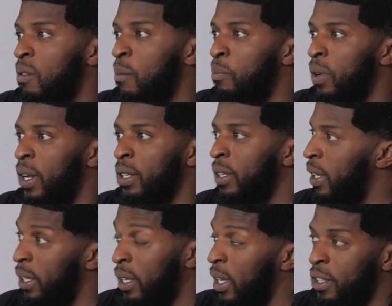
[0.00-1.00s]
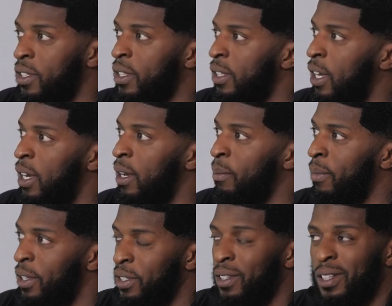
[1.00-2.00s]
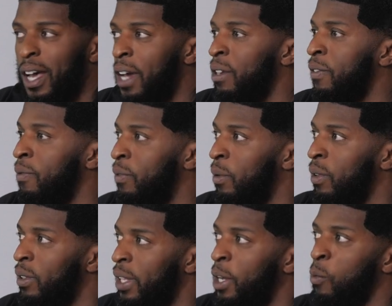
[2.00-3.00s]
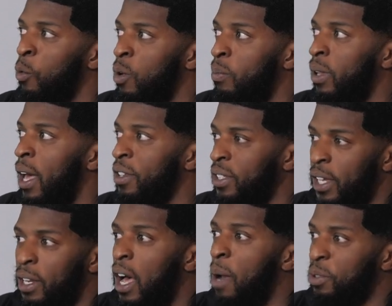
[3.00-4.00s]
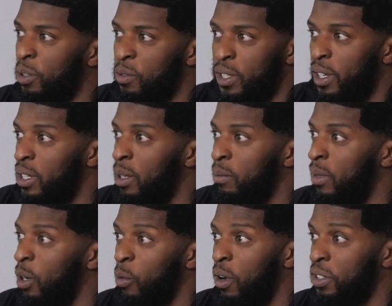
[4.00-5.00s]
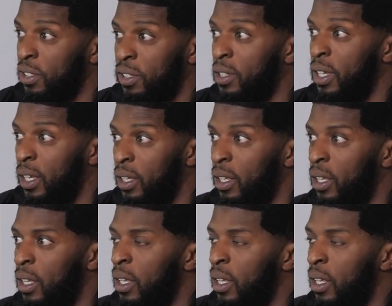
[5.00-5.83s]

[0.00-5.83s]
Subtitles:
but it's a lot of roadblocks, a lot of obstacles that come across in a day.